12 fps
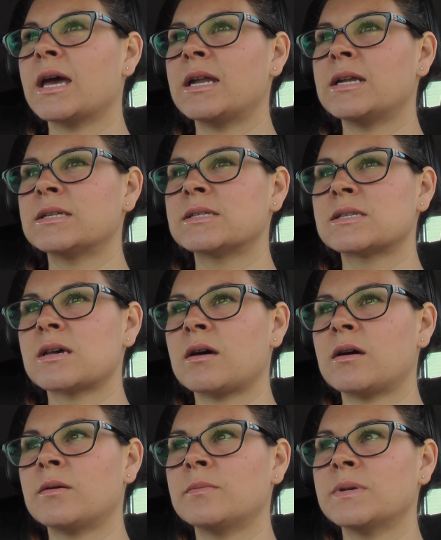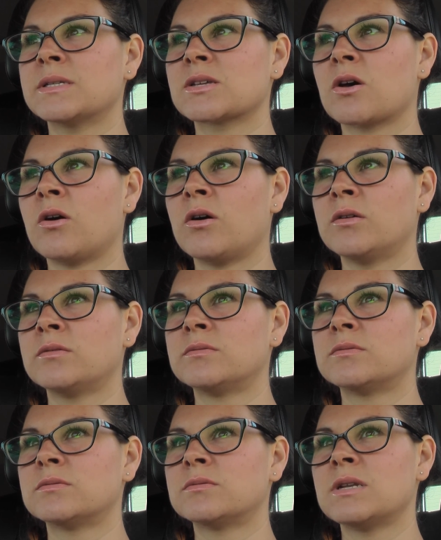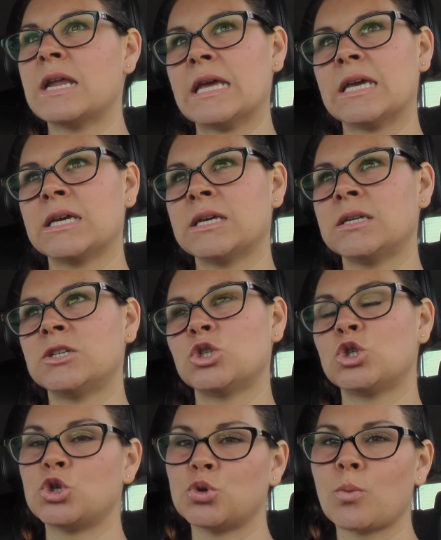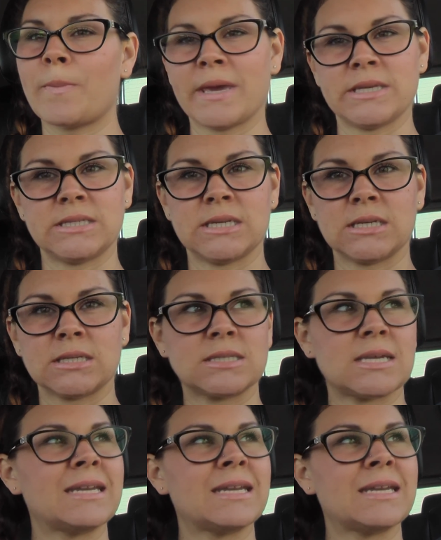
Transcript: And it's um, it's called Naked to Basics,